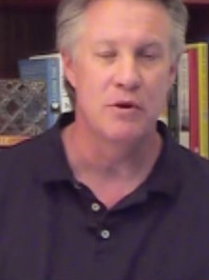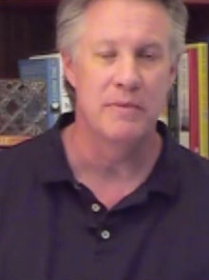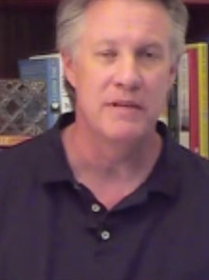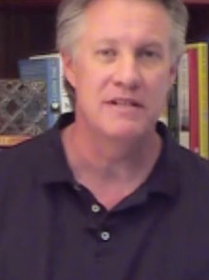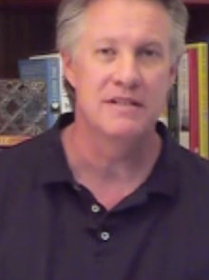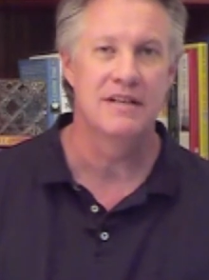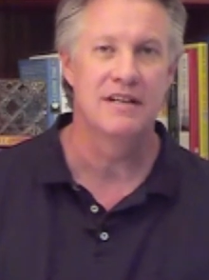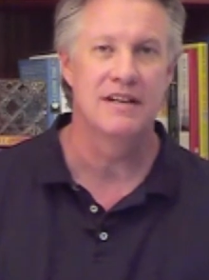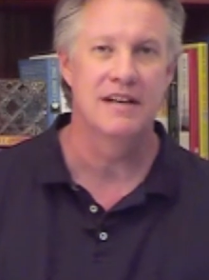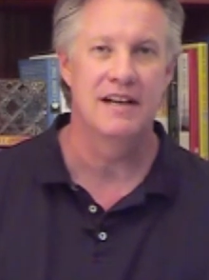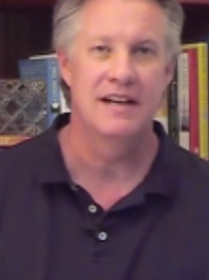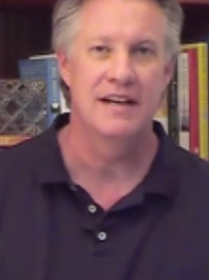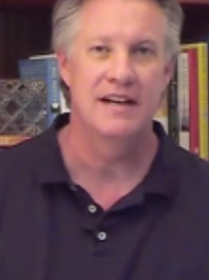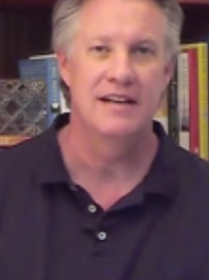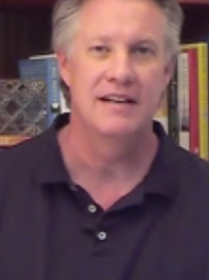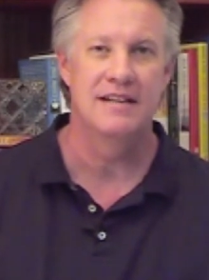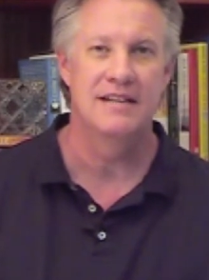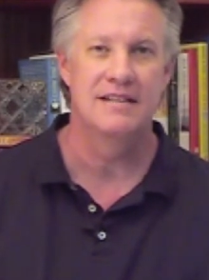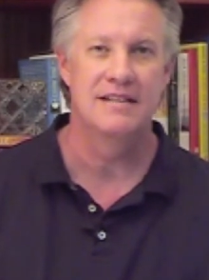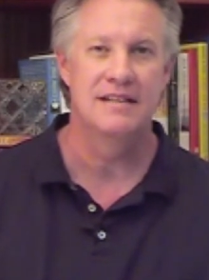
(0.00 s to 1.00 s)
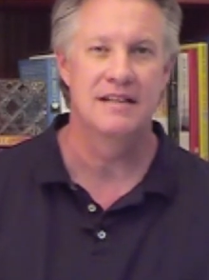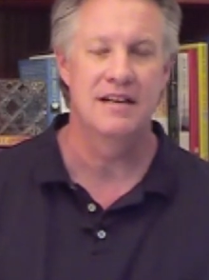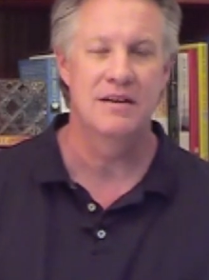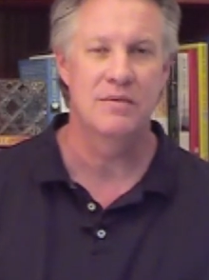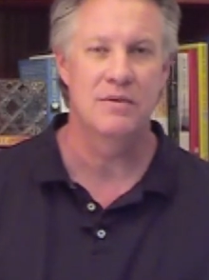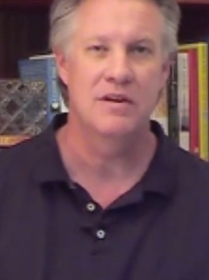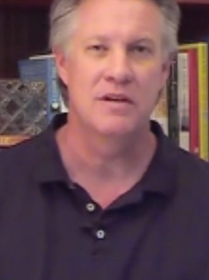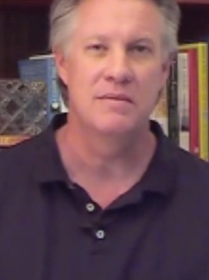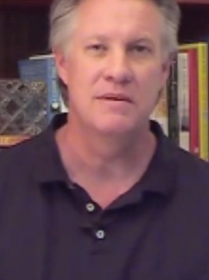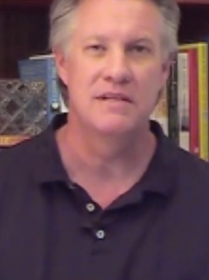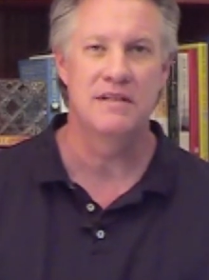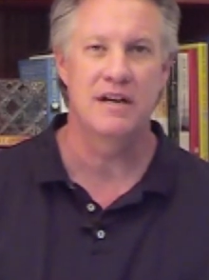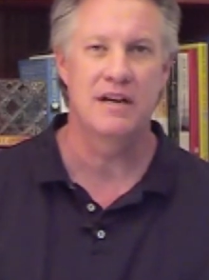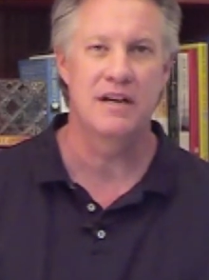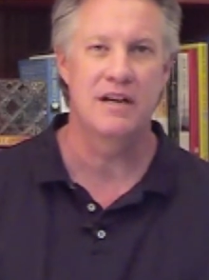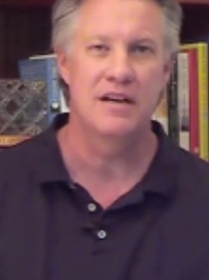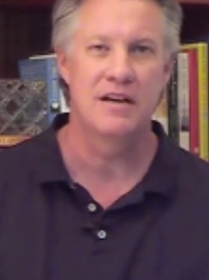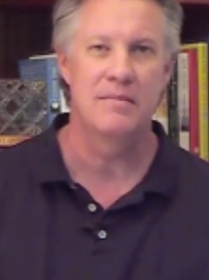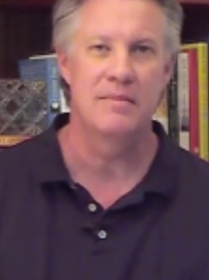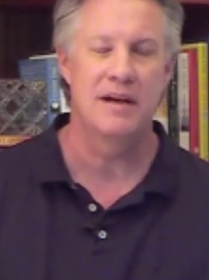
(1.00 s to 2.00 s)
Moment, and today we're going to be
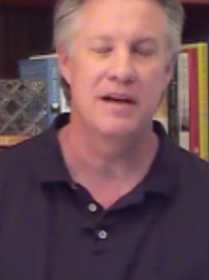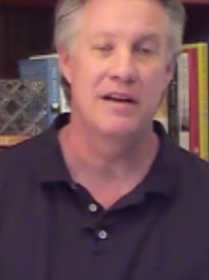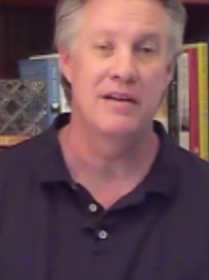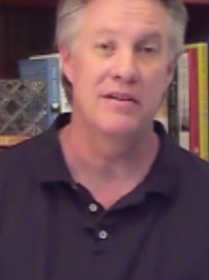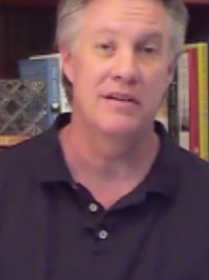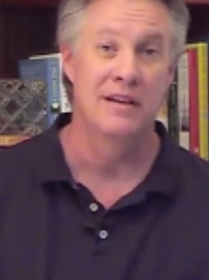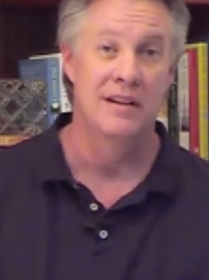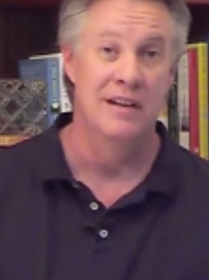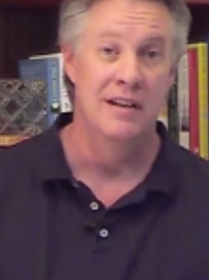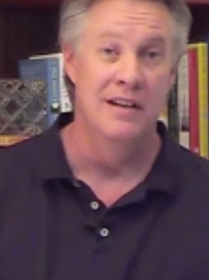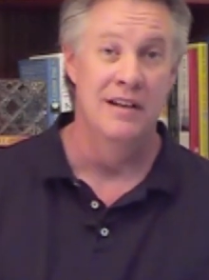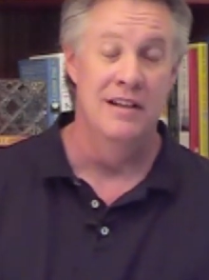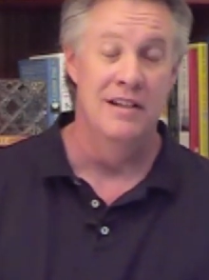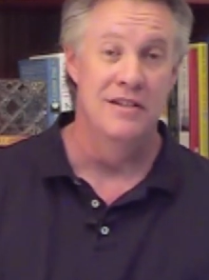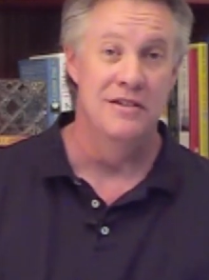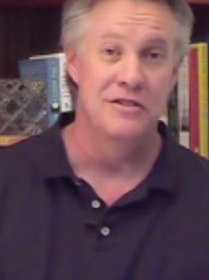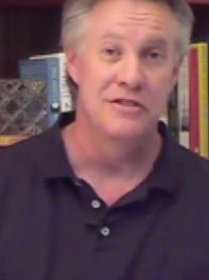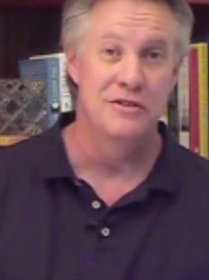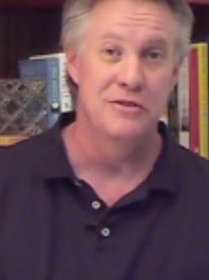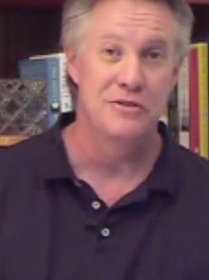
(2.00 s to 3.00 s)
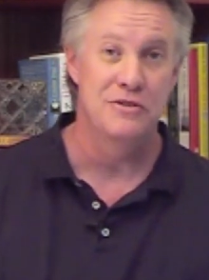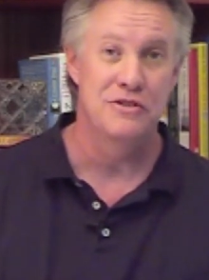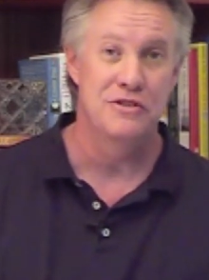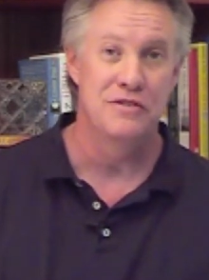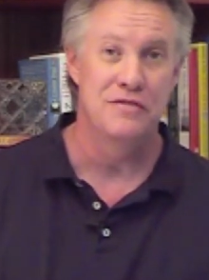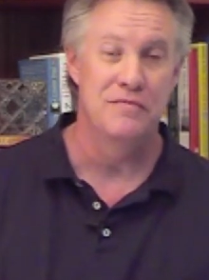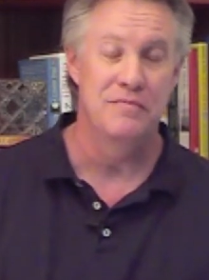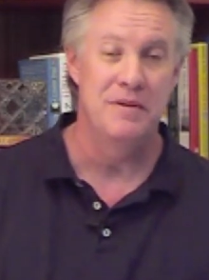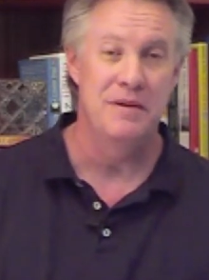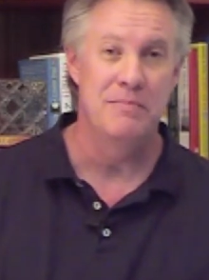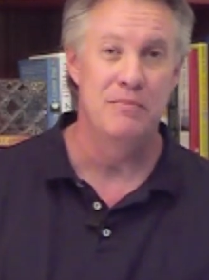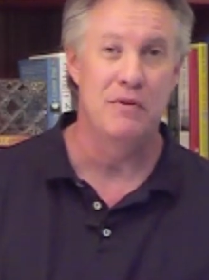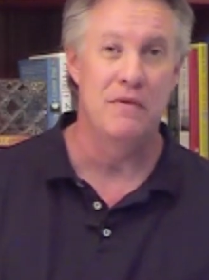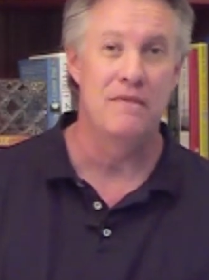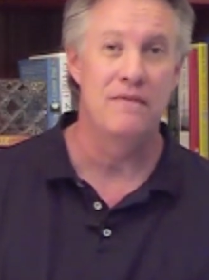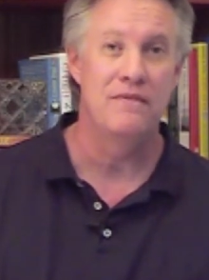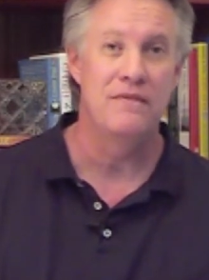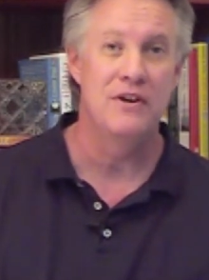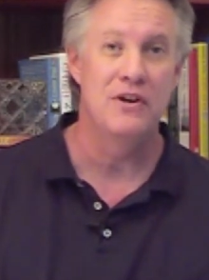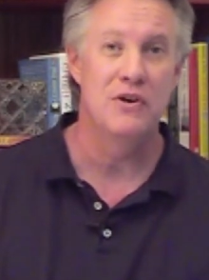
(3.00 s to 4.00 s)
talking about this notion of
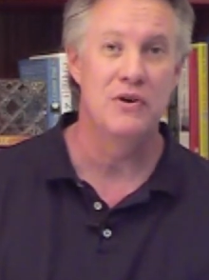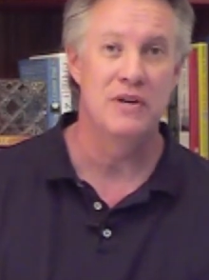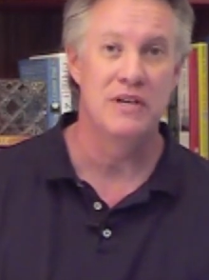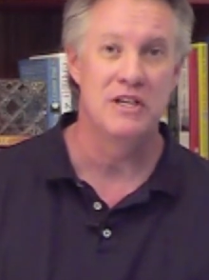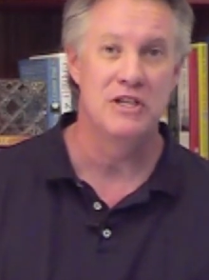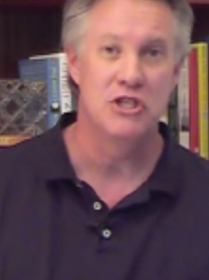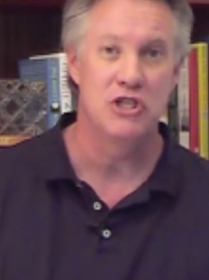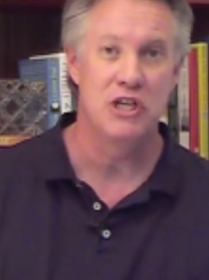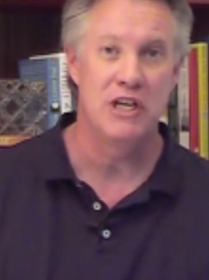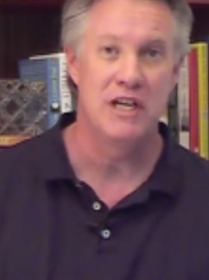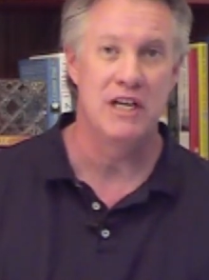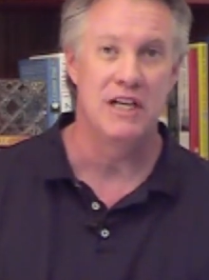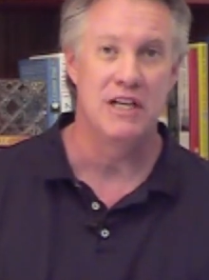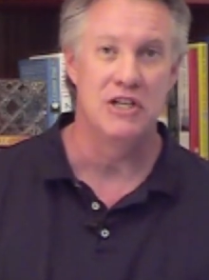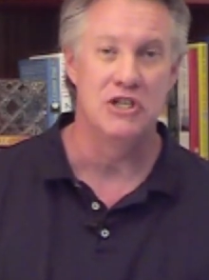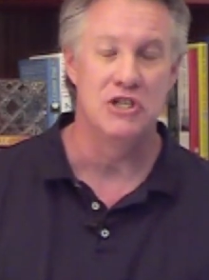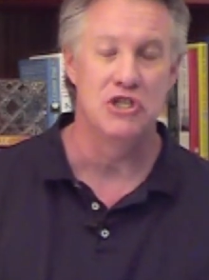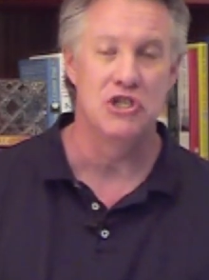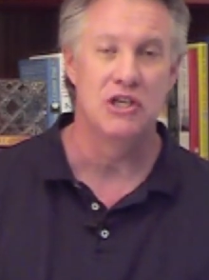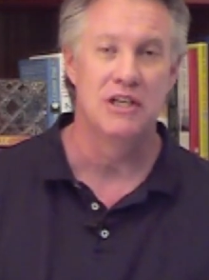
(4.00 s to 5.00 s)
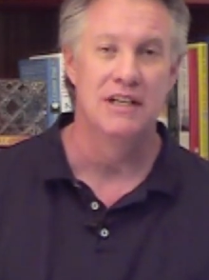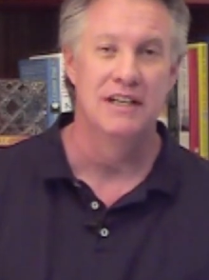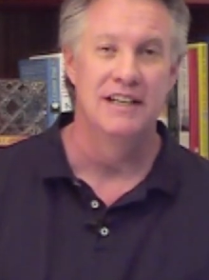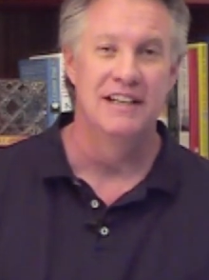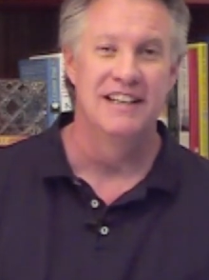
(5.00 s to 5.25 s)
people fearing change.